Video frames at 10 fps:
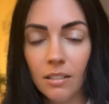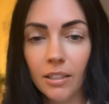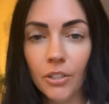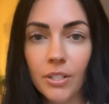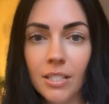Like
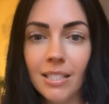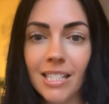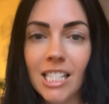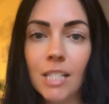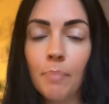there isn't
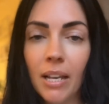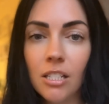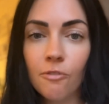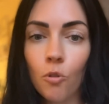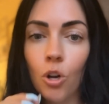space
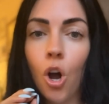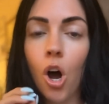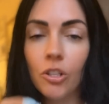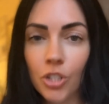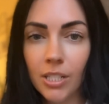for
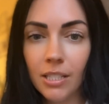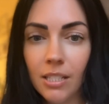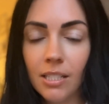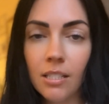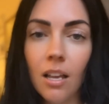
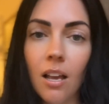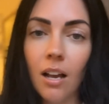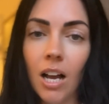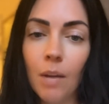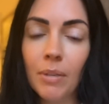consciousness
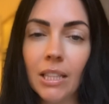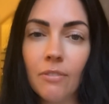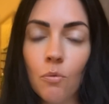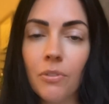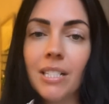and
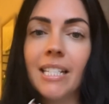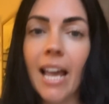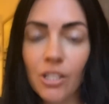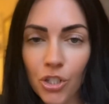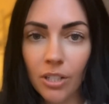living with
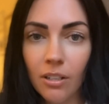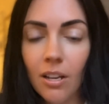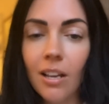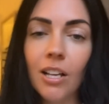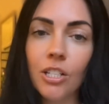intention.
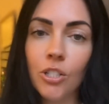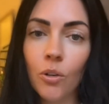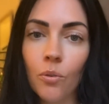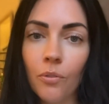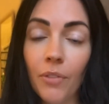
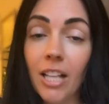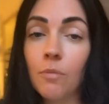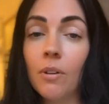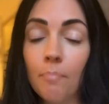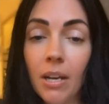So that's
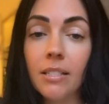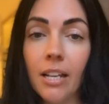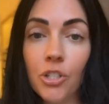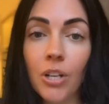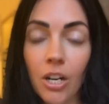what
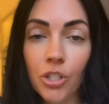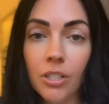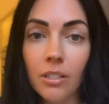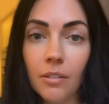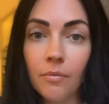meditation
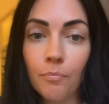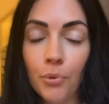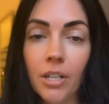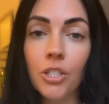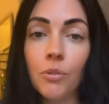actually
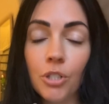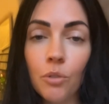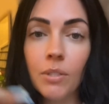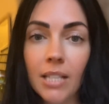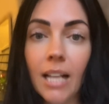brings you to,
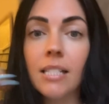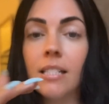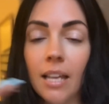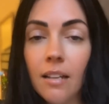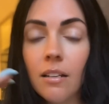is that
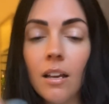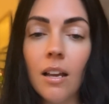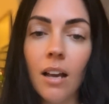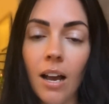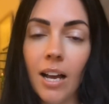state.
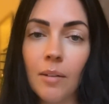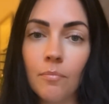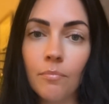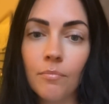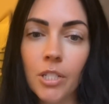
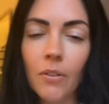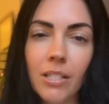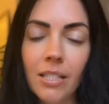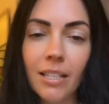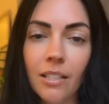So
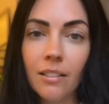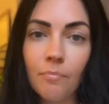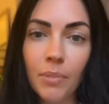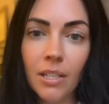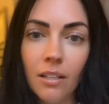that's like
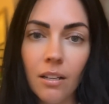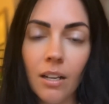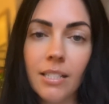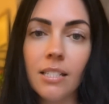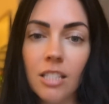being
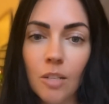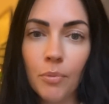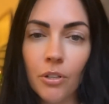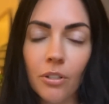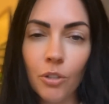asleep.
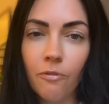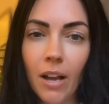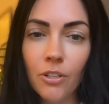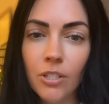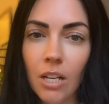You
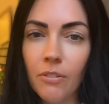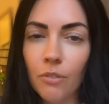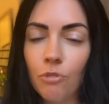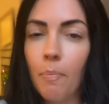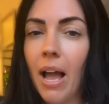find yourself in
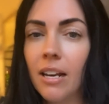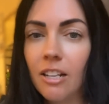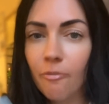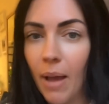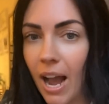
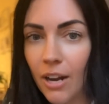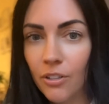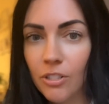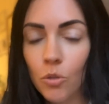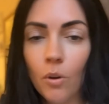repetitive
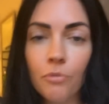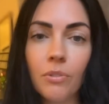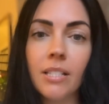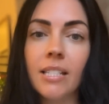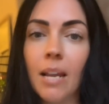patterns, going through the
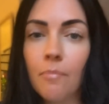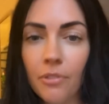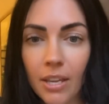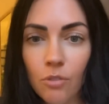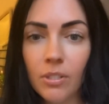same
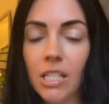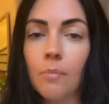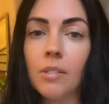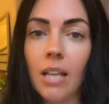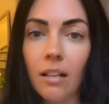thing. You just keep
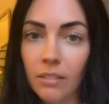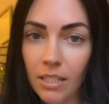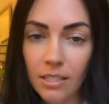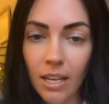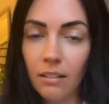cycling and
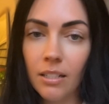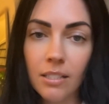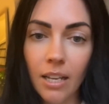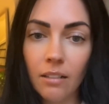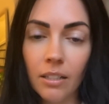cycling and
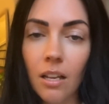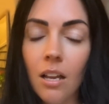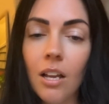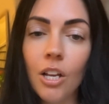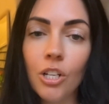cycling.
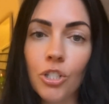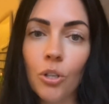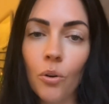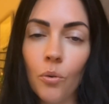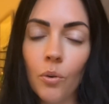
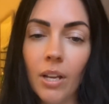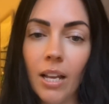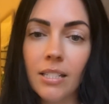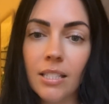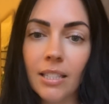So
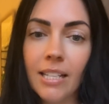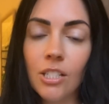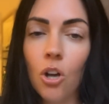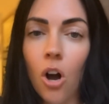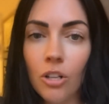it's less
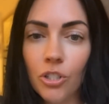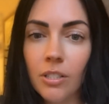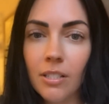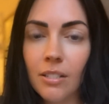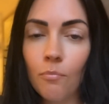
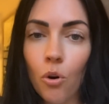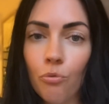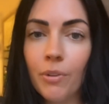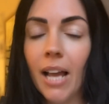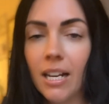consciousness and more
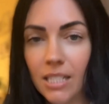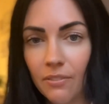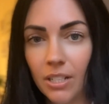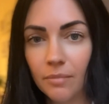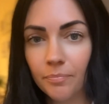reactivity.